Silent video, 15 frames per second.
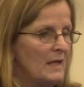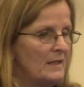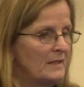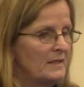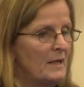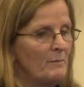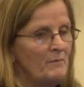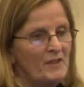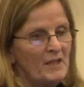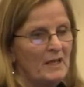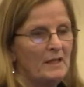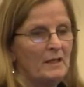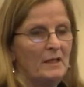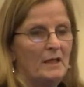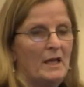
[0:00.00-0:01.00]
is
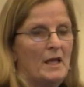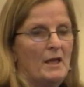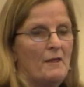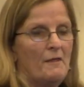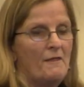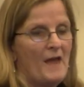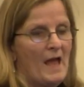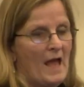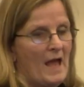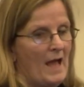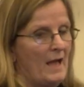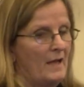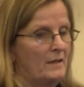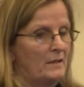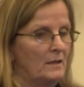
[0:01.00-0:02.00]
something
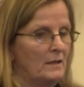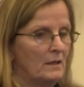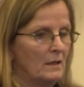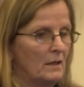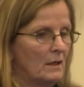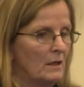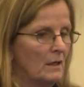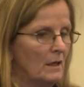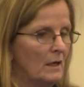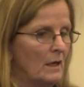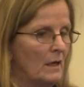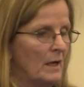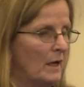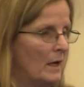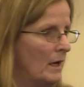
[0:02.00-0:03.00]
that
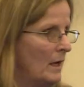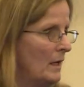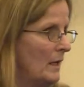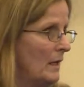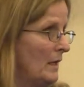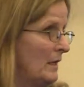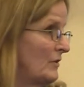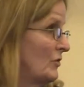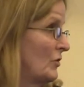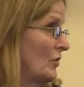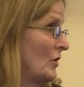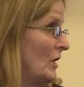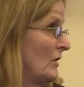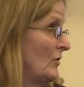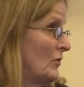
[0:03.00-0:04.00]

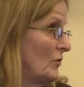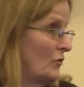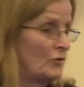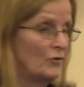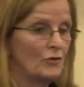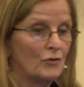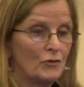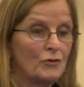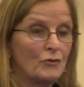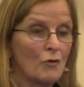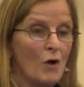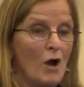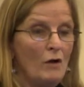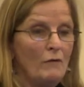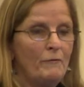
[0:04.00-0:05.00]
is a
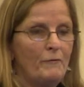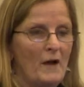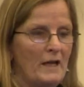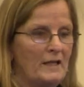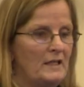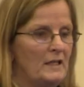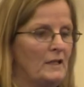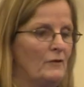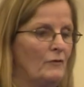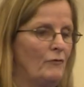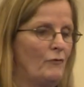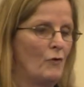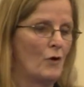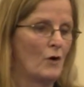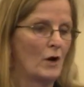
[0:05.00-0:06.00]
strong finding
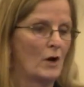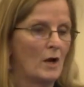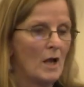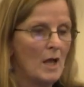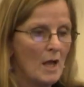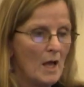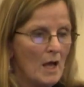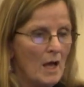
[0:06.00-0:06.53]
for